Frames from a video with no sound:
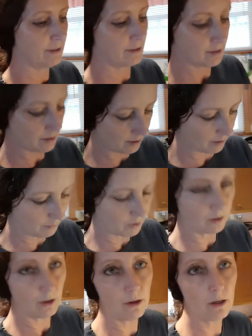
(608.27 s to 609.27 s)
this
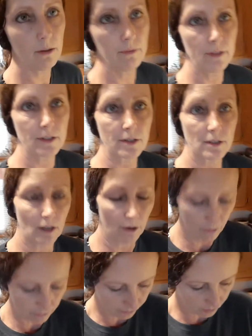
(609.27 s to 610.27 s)
simmer on the
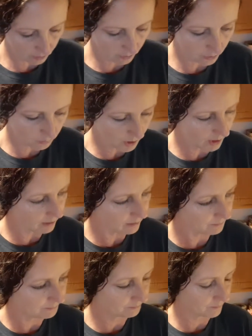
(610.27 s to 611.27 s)
stove for a little
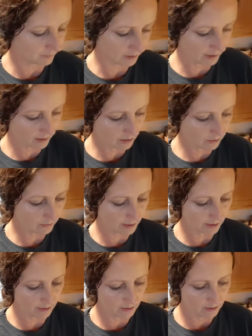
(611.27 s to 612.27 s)
while. Let all
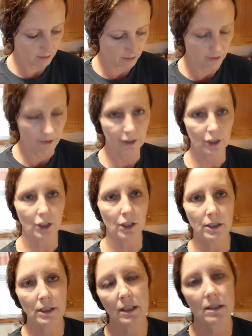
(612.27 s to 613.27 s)
that
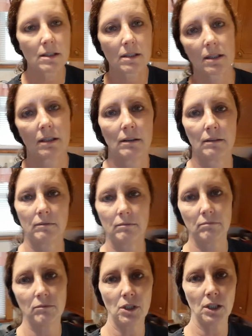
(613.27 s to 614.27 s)
goodness
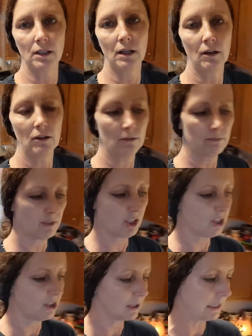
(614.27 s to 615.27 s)
get all
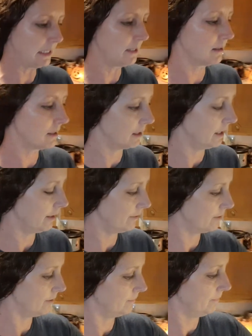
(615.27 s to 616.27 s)
cooked in
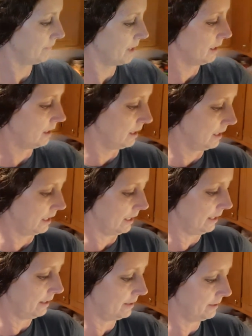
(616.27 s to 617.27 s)
together.
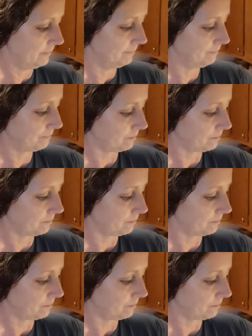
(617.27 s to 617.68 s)
And